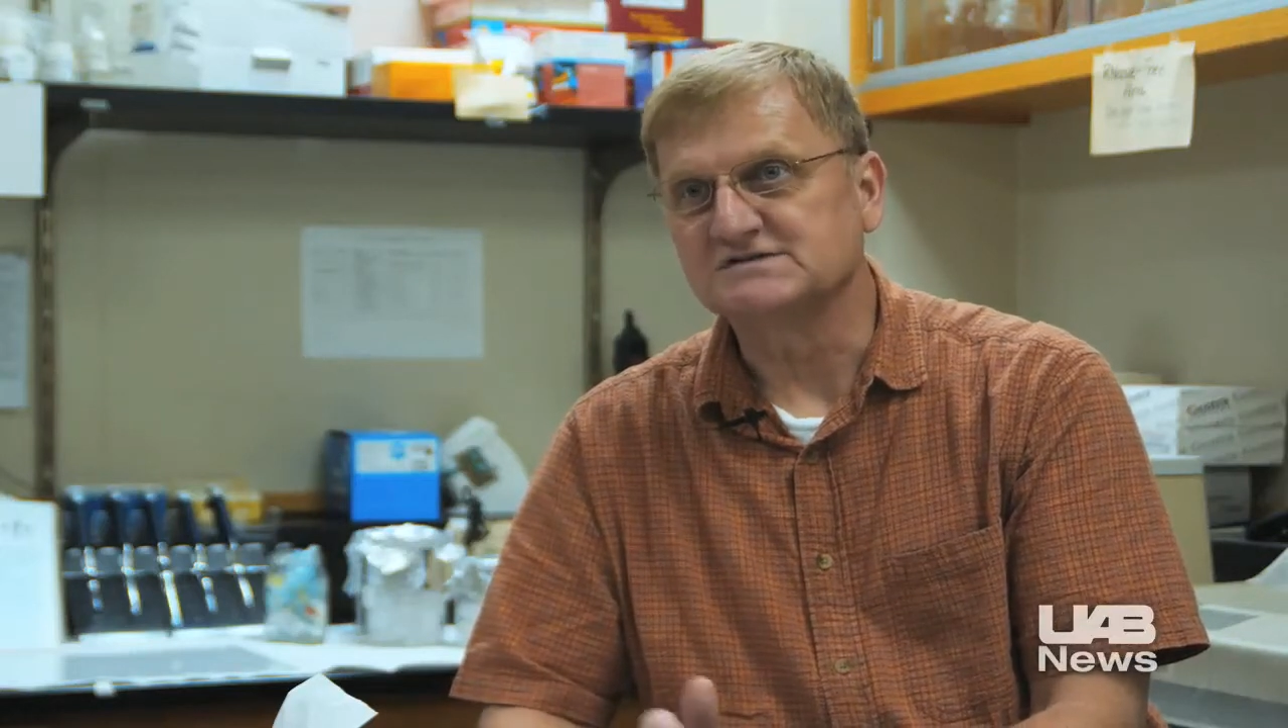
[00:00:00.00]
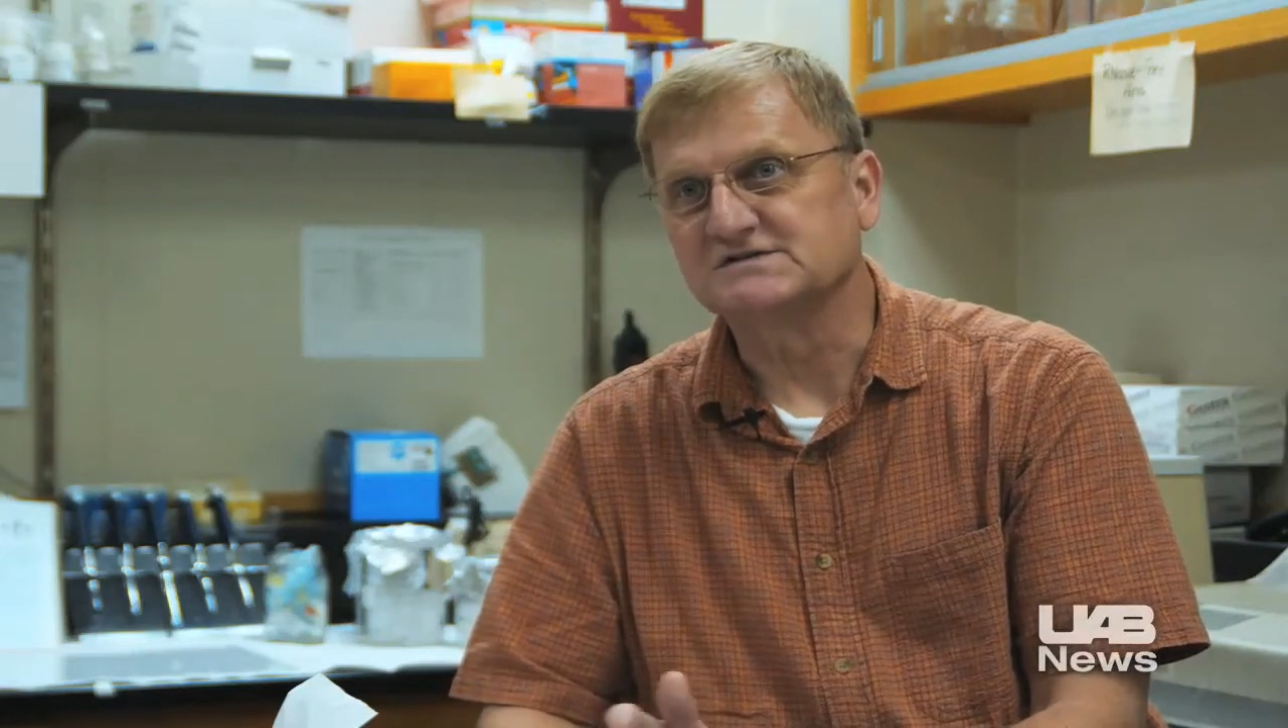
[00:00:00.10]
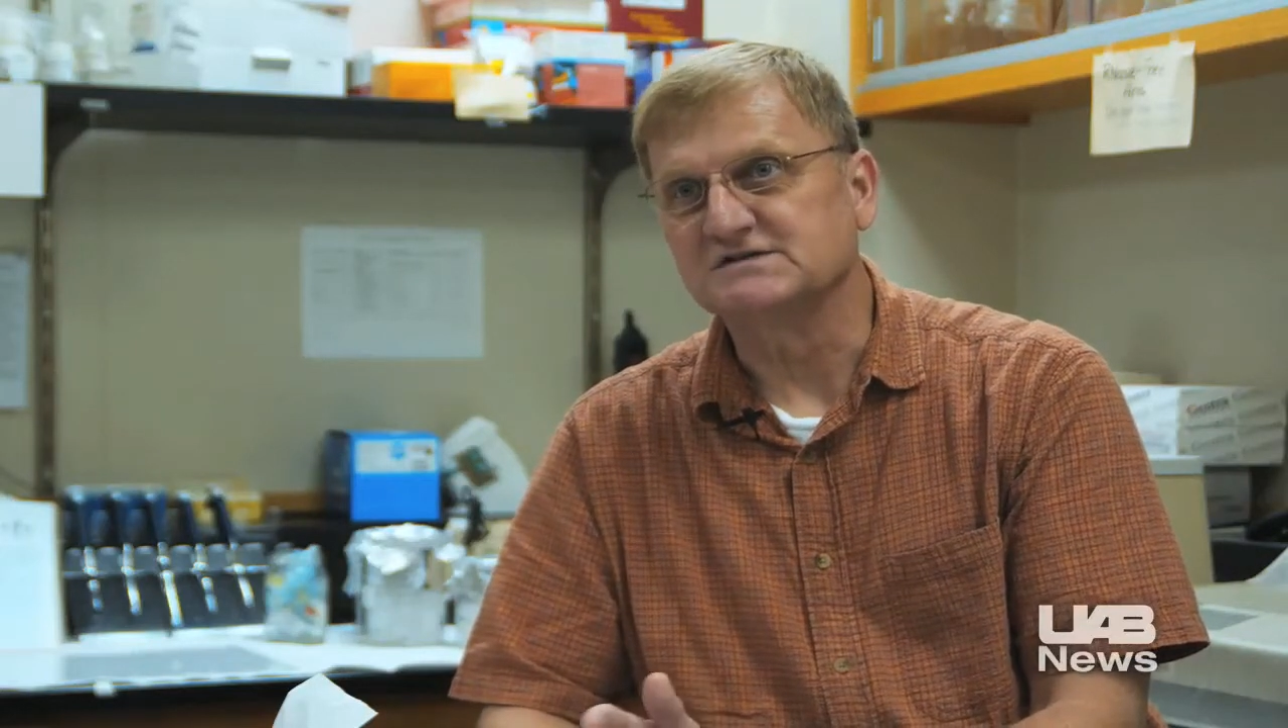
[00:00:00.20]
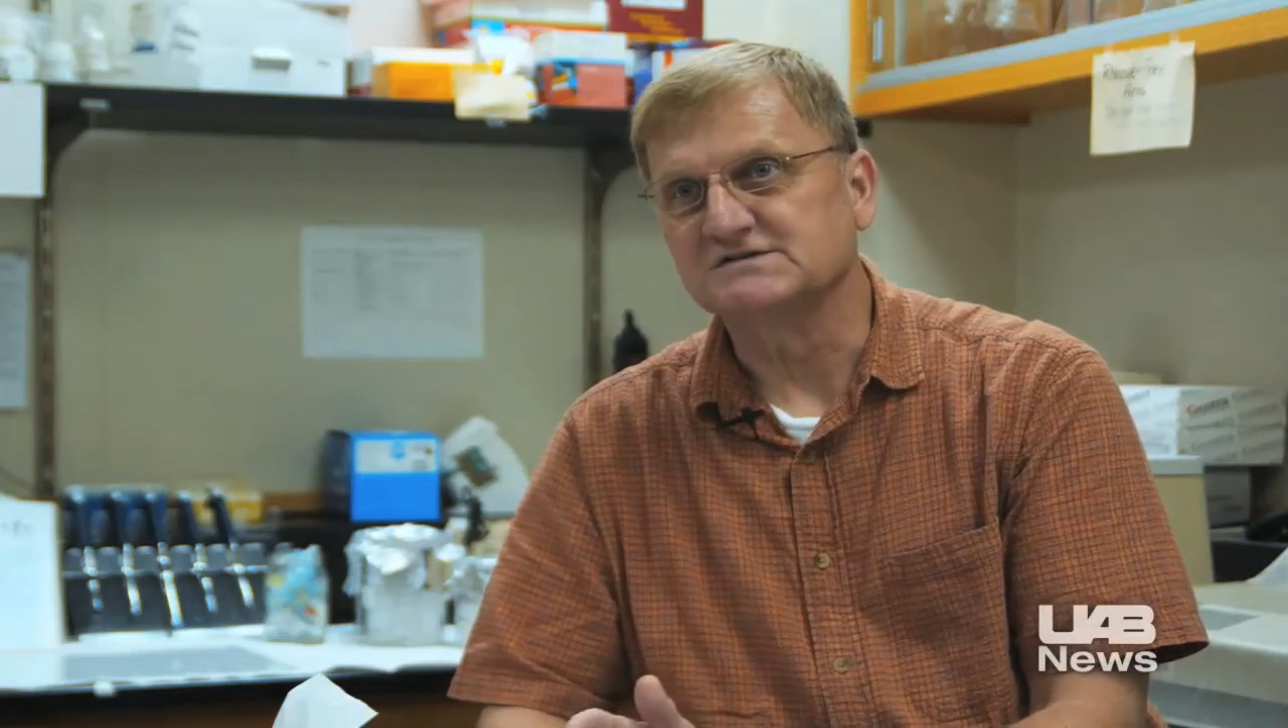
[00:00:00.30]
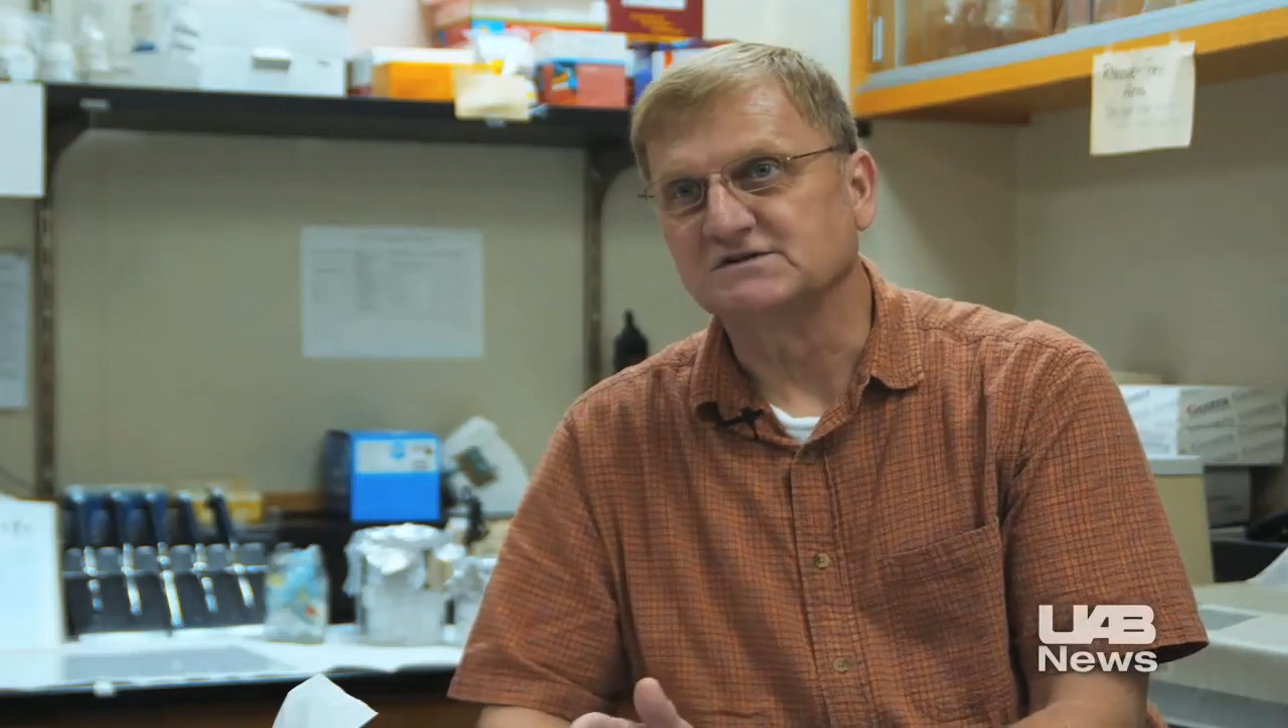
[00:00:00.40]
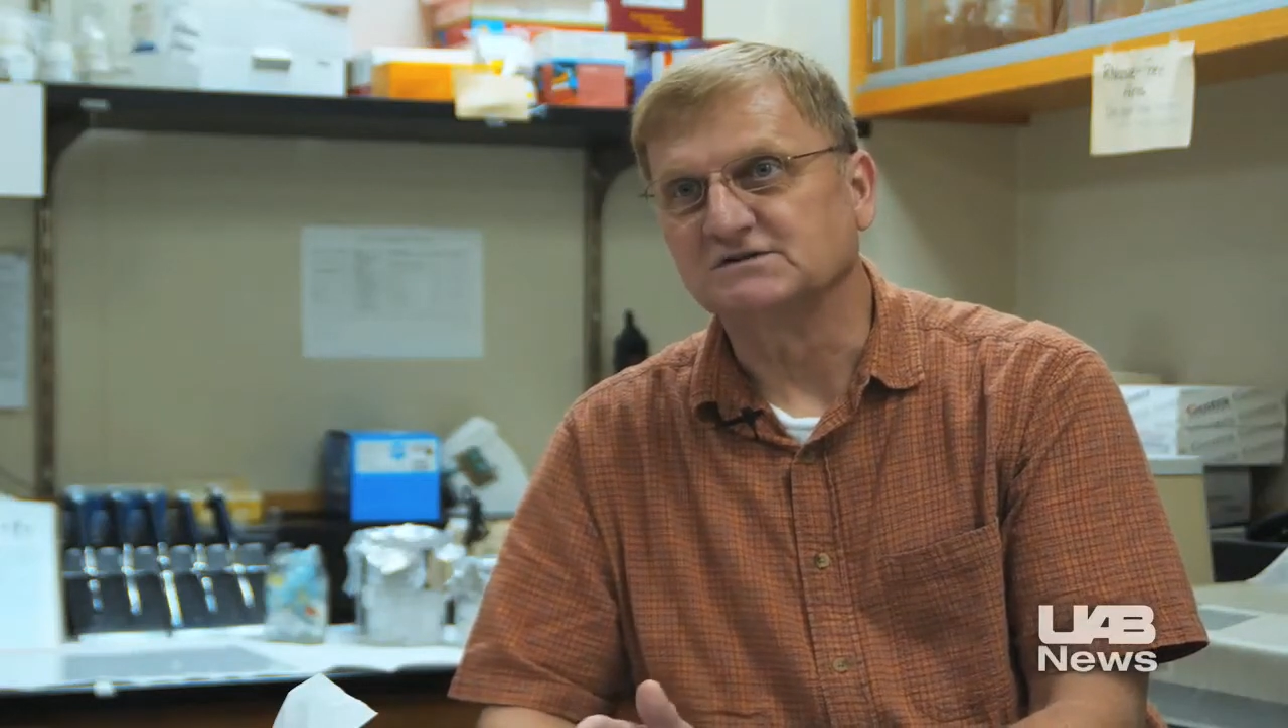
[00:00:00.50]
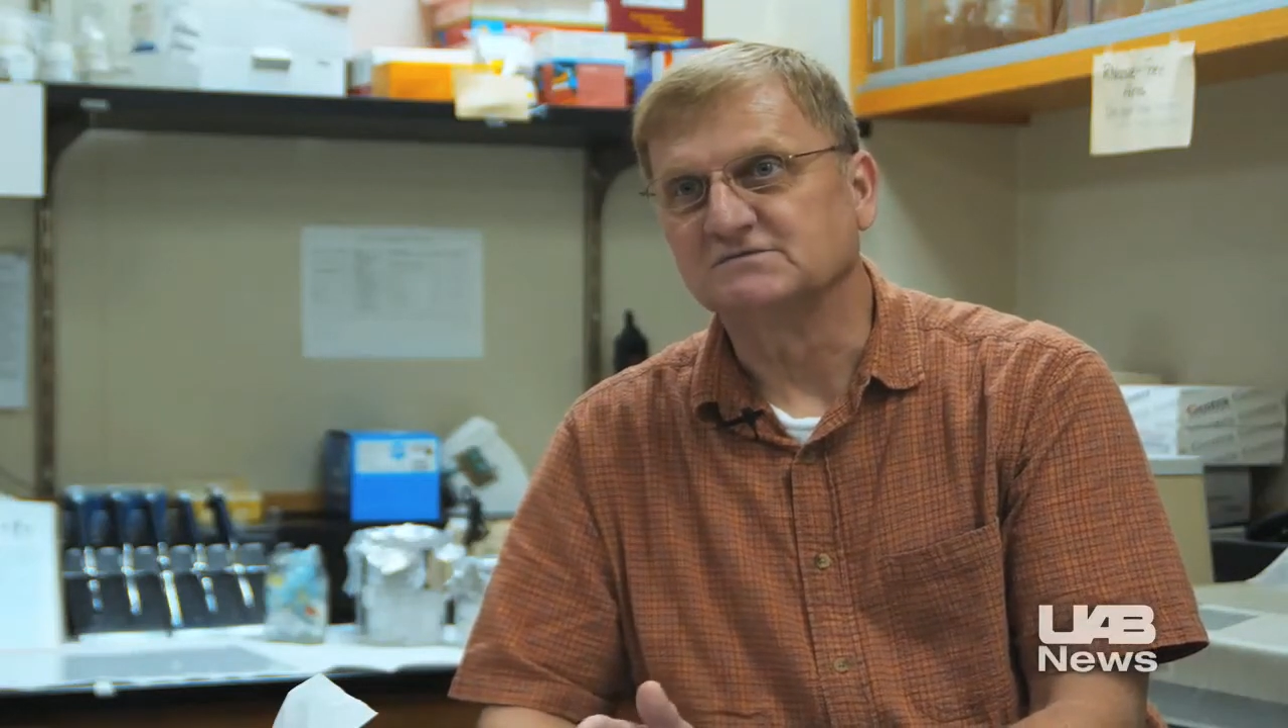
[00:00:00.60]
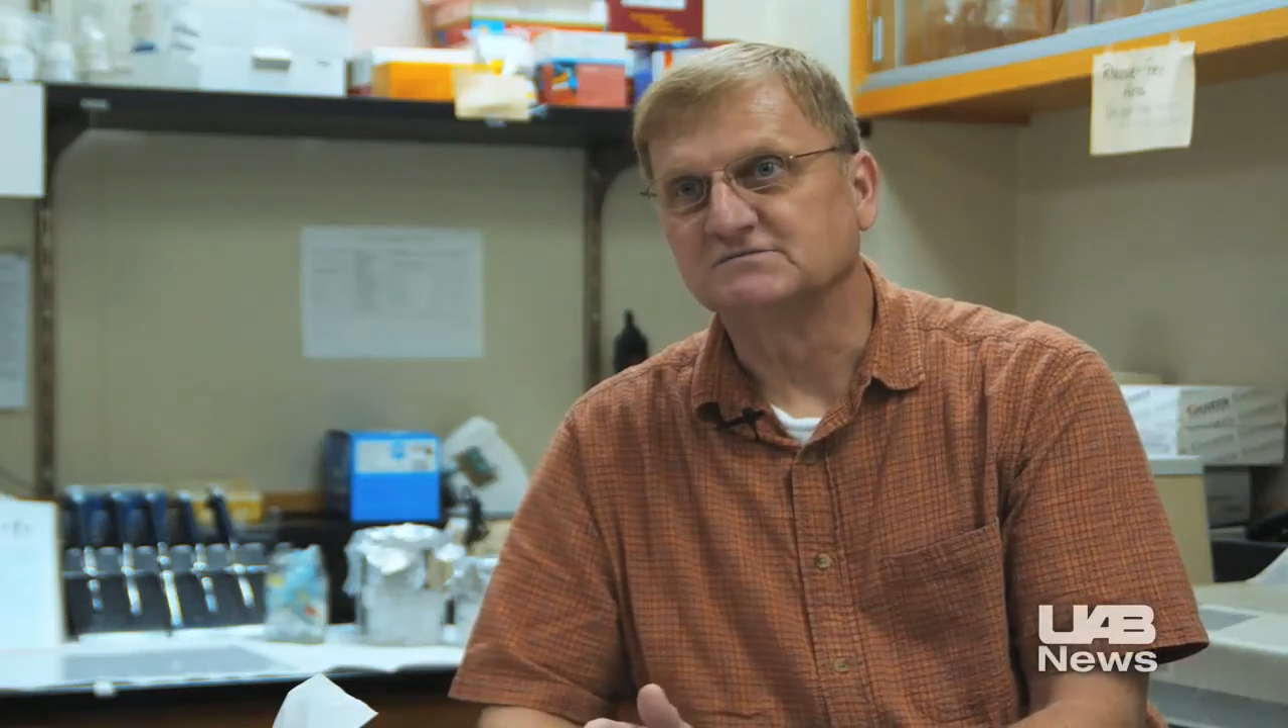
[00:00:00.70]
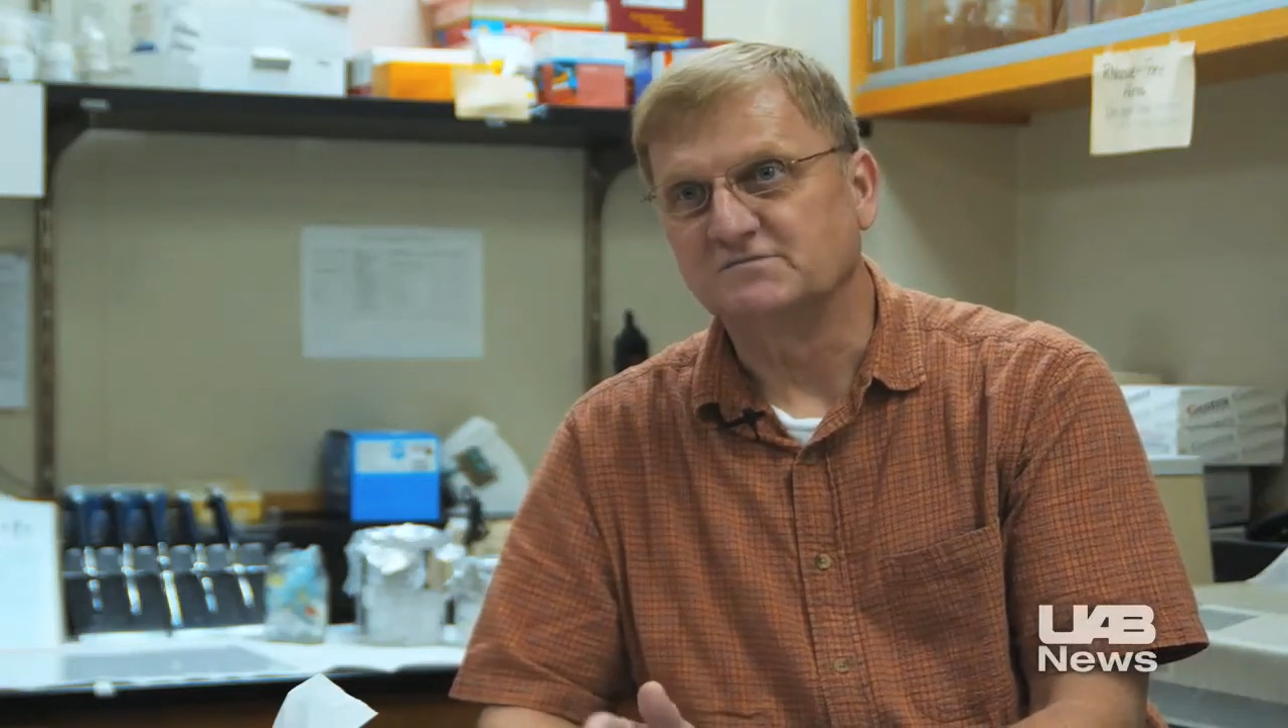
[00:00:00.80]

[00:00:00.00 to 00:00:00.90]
seasonal